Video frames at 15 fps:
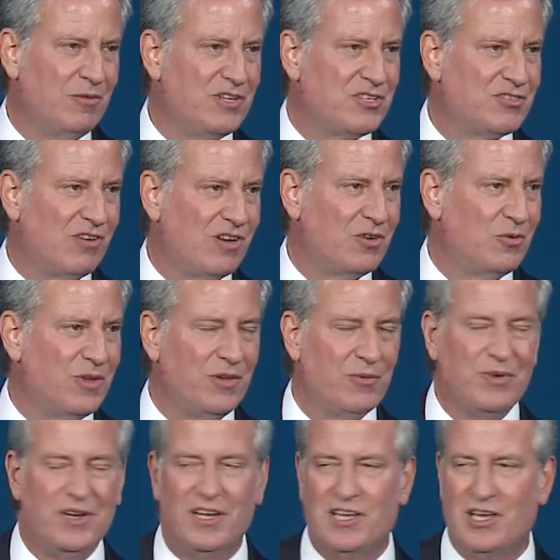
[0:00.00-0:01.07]
We struggle with it
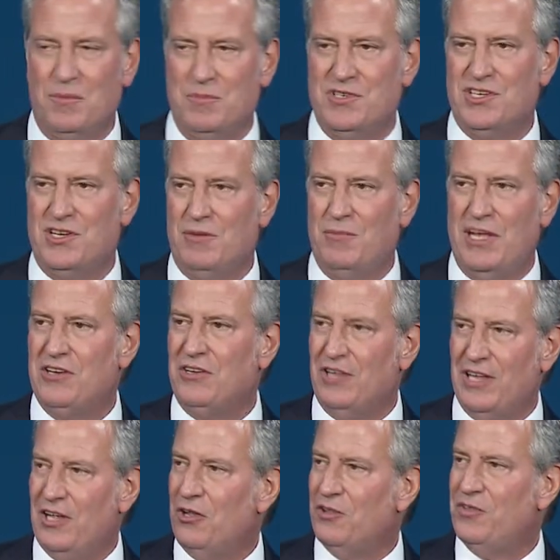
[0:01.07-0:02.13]
when it comes to mental
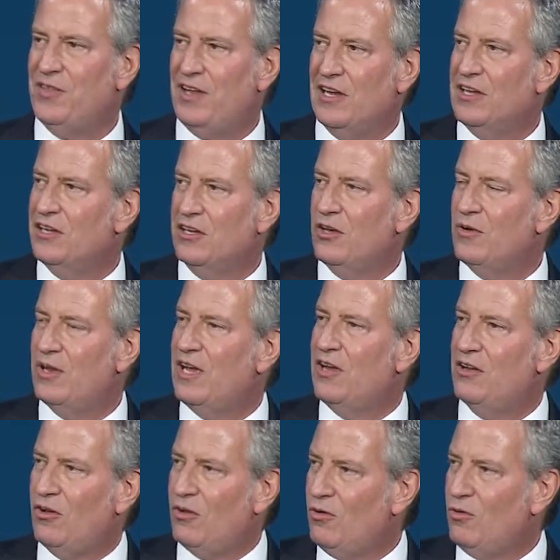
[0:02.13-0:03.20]
health. And I could go down
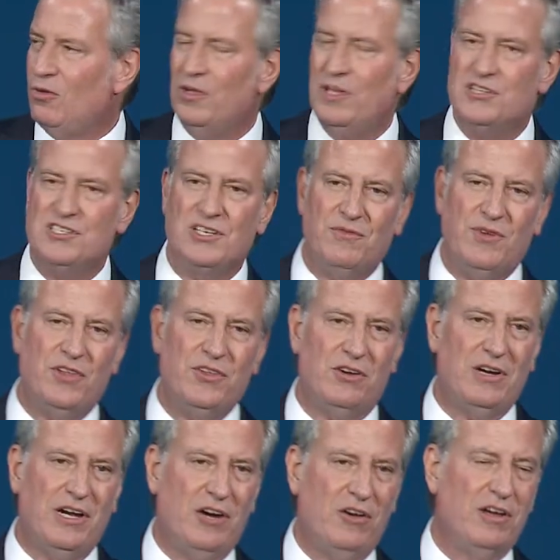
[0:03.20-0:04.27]
a whole list of
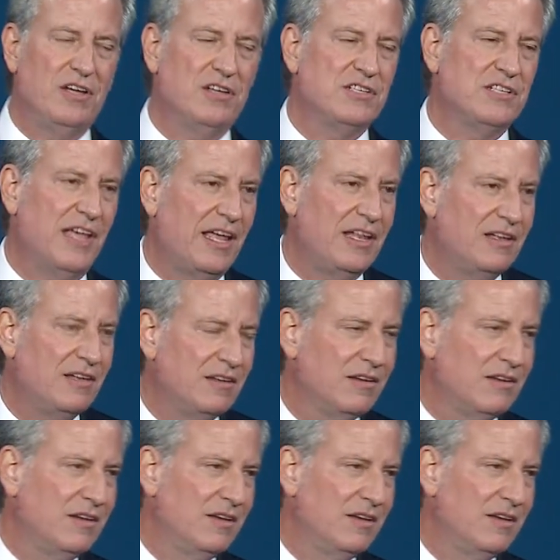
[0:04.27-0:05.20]
other areas that